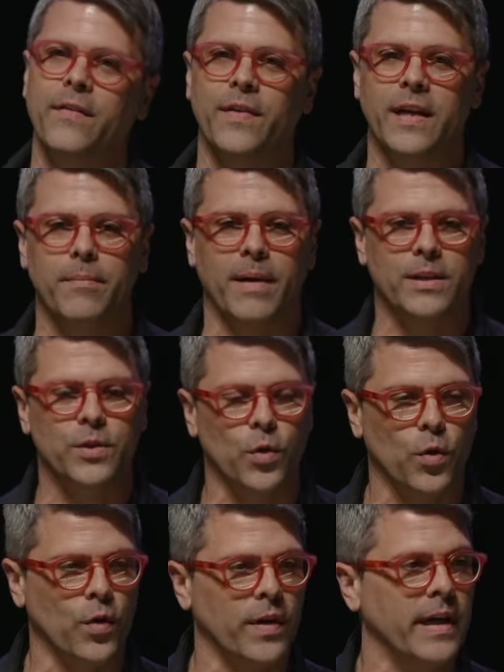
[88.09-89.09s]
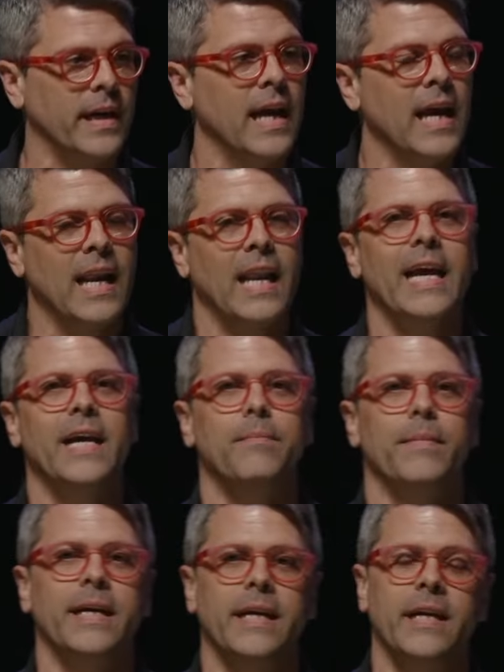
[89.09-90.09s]
and in my story led
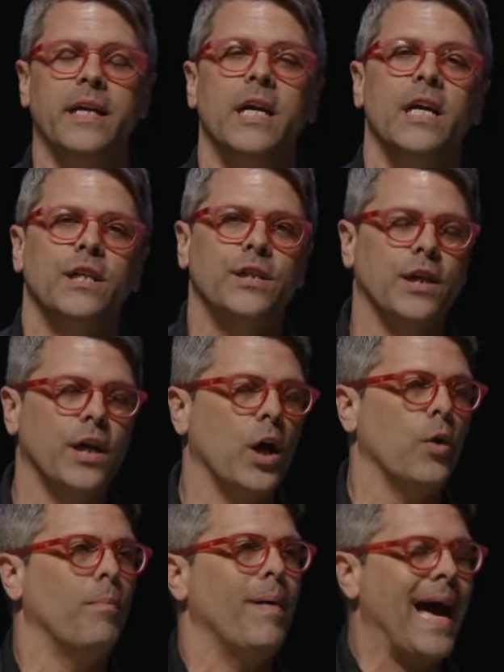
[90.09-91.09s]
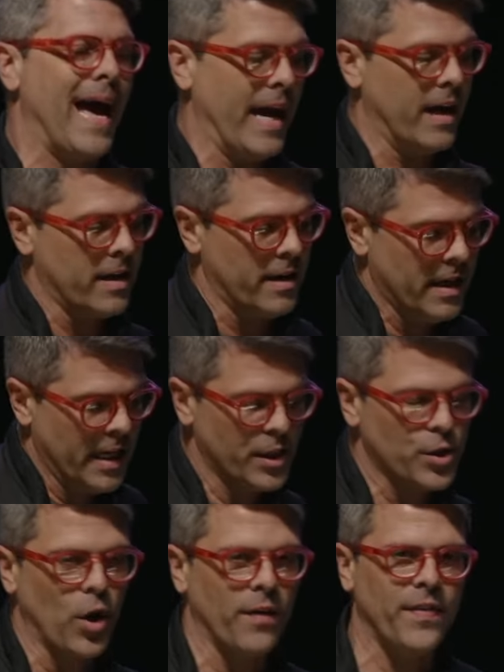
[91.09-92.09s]
me to go back and
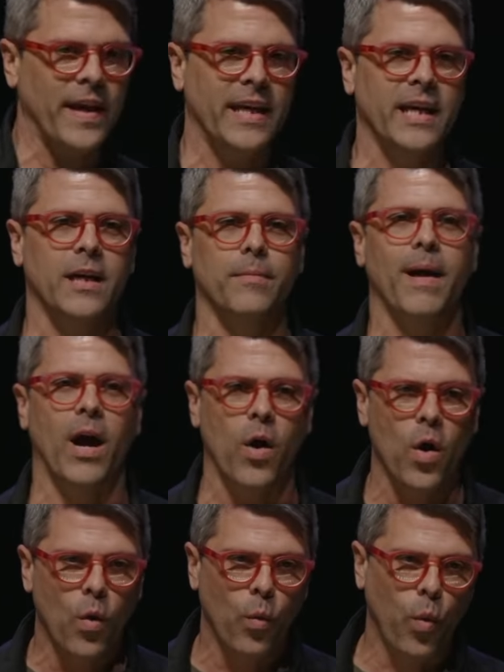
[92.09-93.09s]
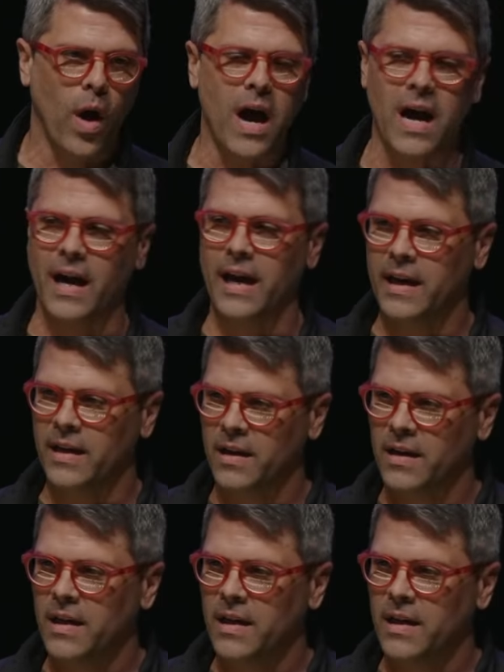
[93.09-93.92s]
start thinking about why